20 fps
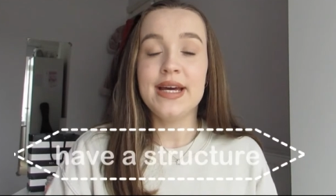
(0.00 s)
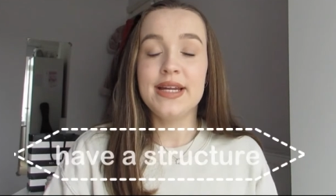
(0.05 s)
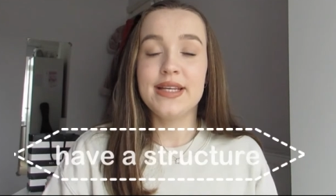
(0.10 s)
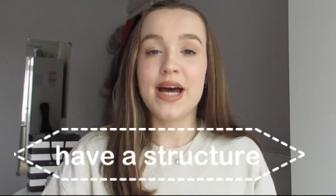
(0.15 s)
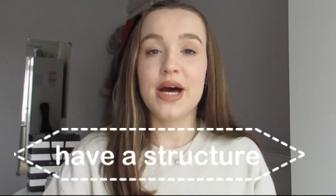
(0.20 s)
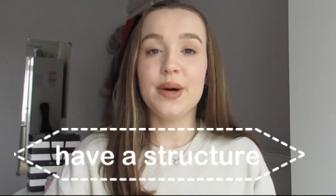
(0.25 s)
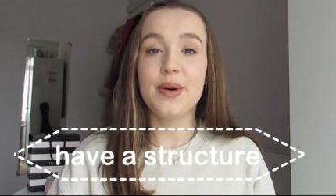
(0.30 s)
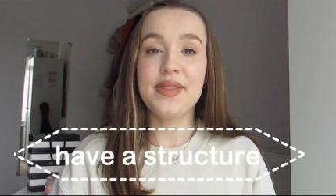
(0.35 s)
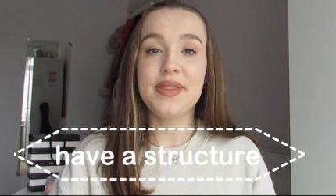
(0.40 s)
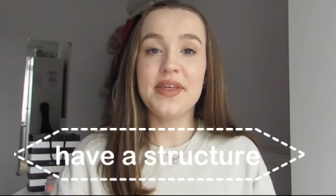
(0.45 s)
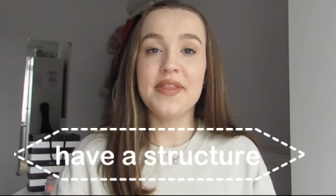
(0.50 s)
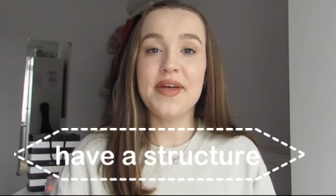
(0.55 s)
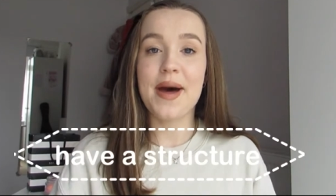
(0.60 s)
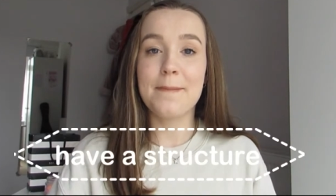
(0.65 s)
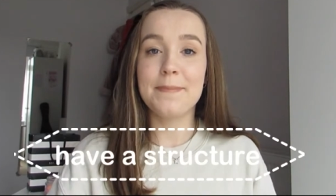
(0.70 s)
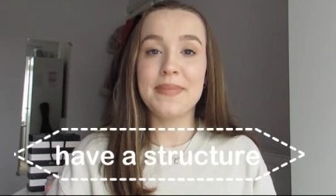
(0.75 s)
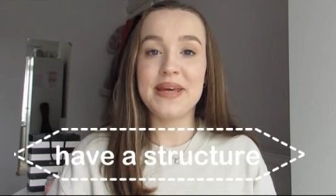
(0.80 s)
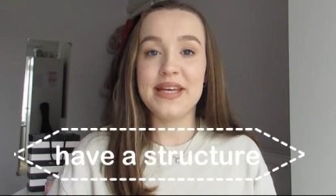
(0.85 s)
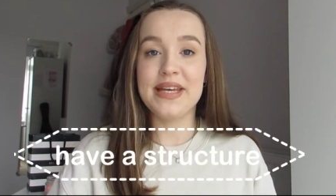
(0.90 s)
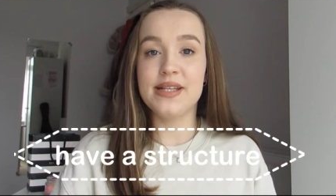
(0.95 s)
Now, whether
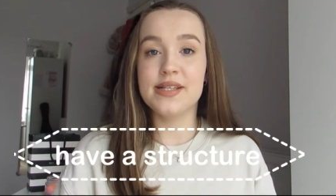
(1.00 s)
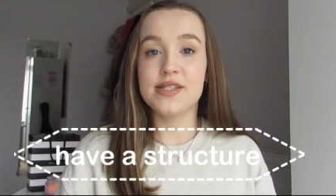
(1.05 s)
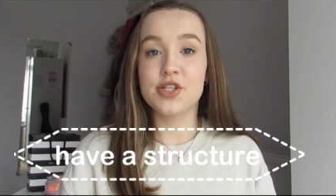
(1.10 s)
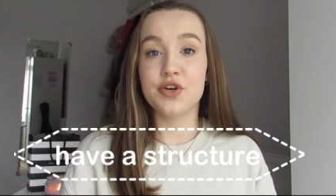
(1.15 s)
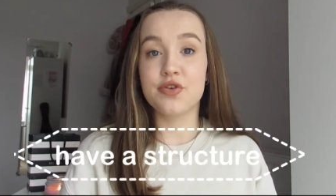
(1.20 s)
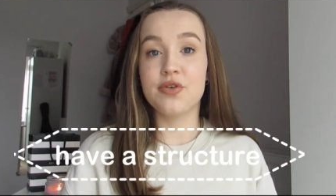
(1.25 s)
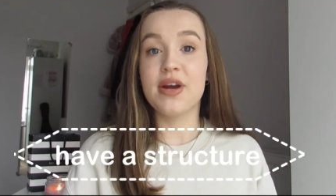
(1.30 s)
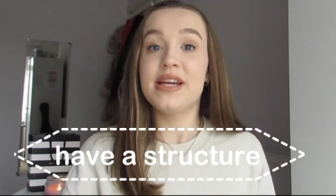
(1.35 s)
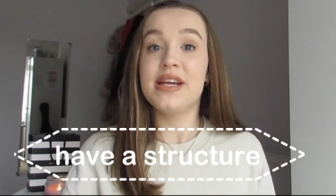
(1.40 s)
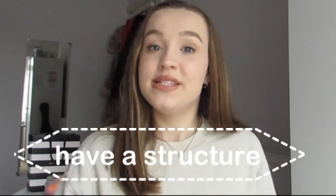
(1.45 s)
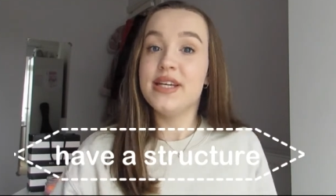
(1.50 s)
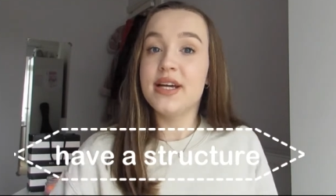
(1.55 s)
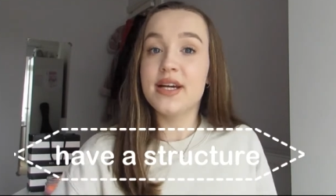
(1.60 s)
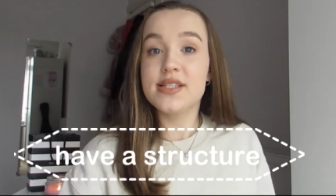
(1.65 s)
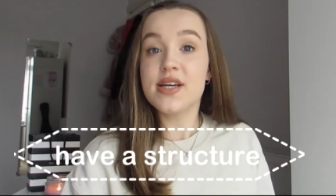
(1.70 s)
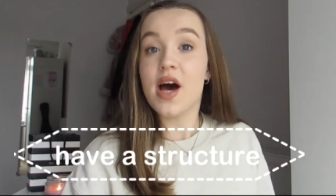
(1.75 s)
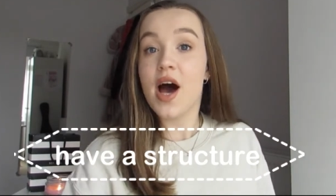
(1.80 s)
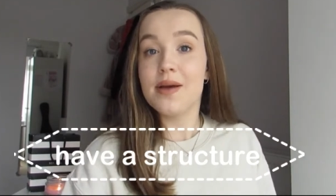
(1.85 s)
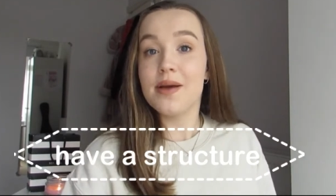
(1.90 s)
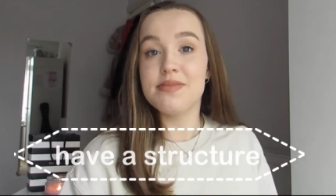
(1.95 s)
that means creating a
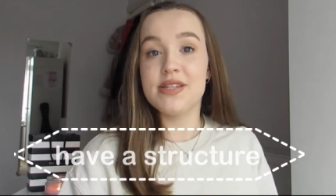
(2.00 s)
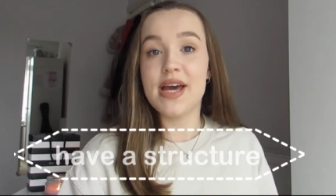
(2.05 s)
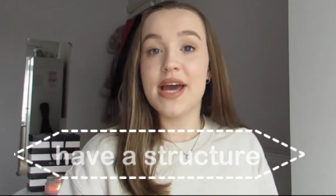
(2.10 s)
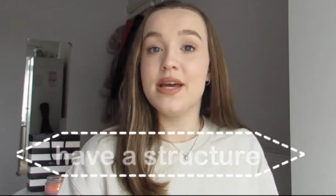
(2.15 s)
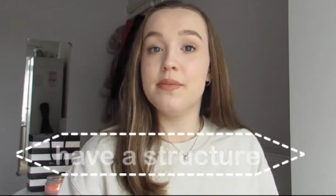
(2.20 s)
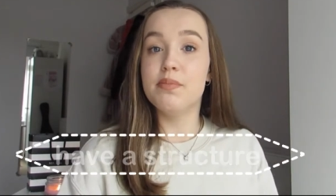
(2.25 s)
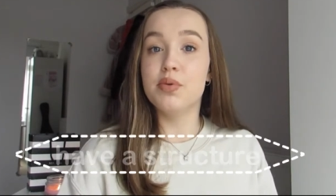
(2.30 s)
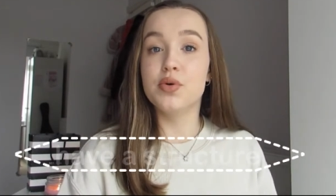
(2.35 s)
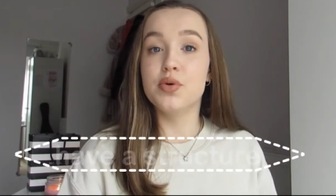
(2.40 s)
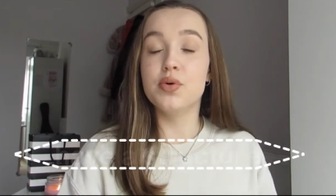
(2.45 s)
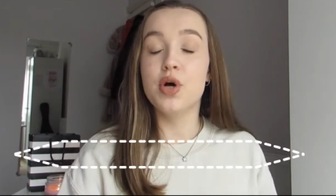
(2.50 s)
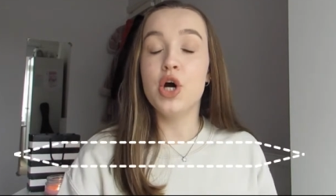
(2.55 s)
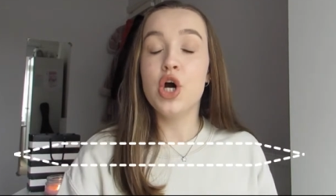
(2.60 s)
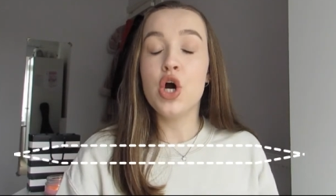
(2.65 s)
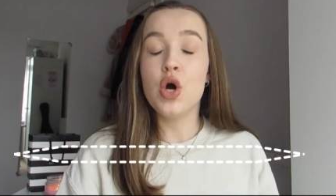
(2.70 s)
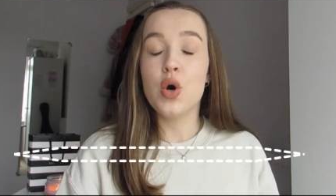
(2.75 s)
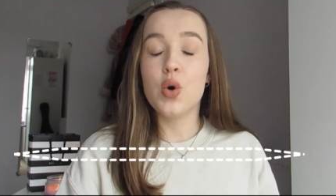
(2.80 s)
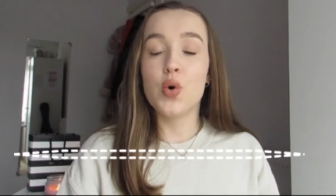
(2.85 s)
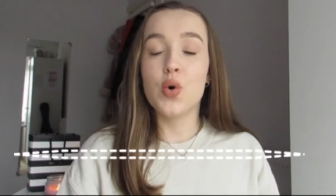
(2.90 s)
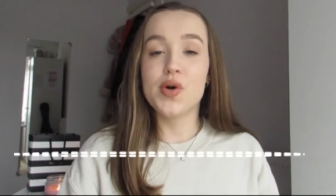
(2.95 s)
timetable
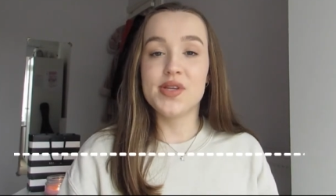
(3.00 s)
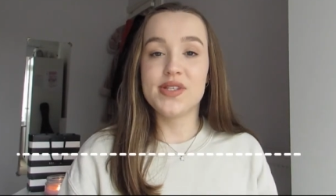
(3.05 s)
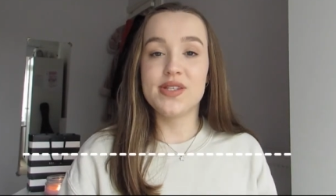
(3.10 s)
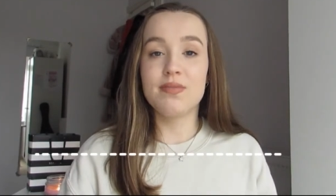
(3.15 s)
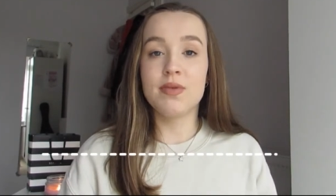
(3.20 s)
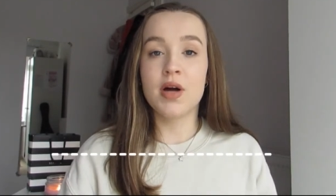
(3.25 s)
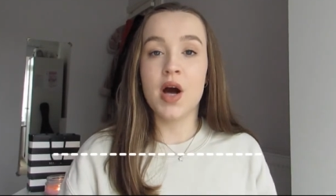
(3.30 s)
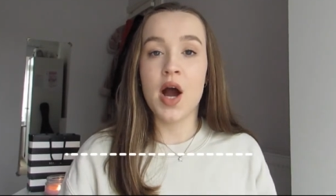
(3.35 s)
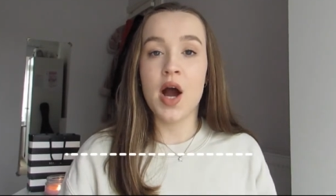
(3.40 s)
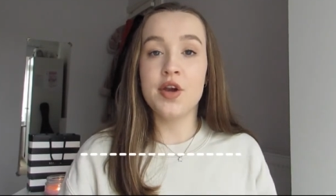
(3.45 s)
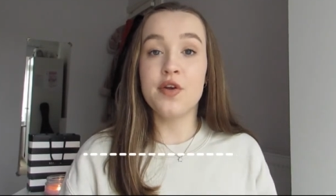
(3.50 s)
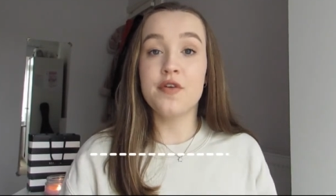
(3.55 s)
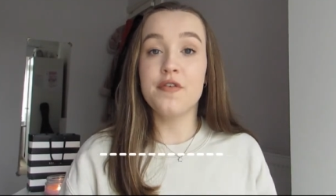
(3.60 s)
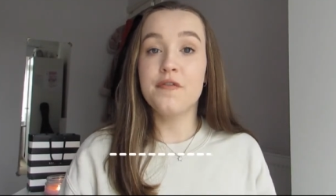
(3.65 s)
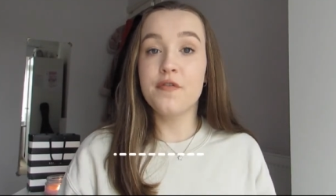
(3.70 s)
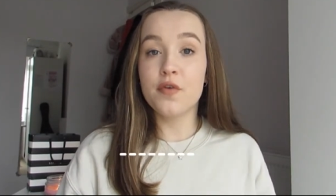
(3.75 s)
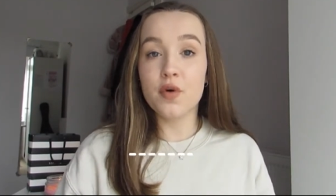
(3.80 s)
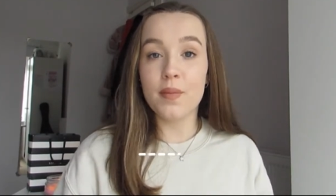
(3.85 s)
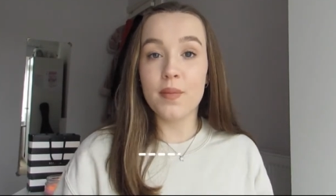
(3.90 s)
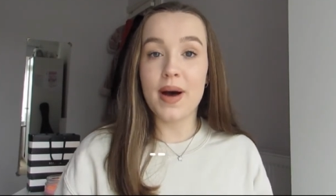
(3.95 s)
or some kind of
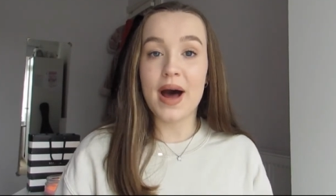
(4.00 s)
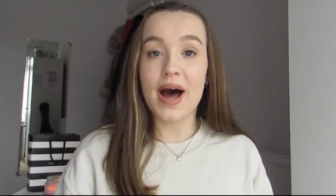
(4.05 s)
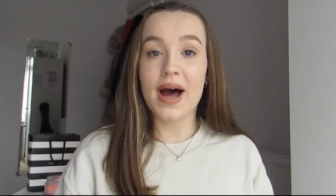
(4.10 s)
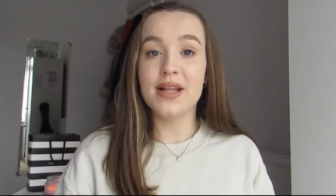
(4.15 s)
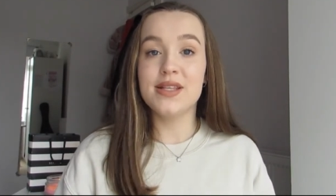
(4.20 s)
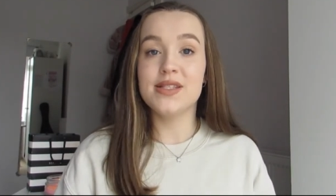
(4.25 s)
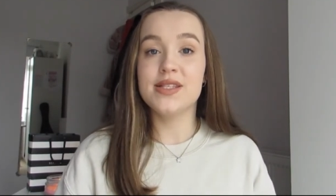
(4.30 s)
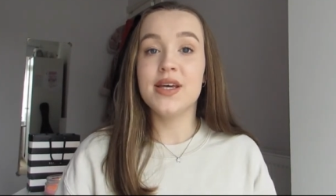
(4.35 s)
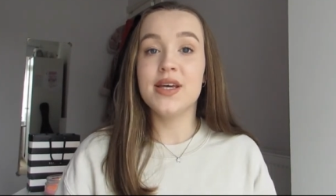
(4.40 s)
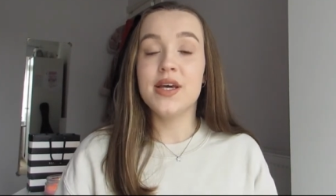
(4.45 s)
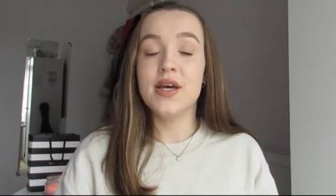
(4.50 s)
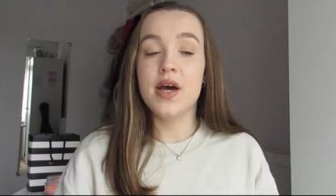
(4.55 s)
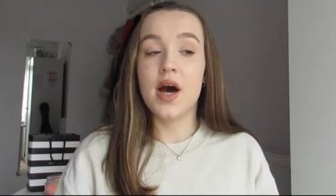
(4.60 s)
format,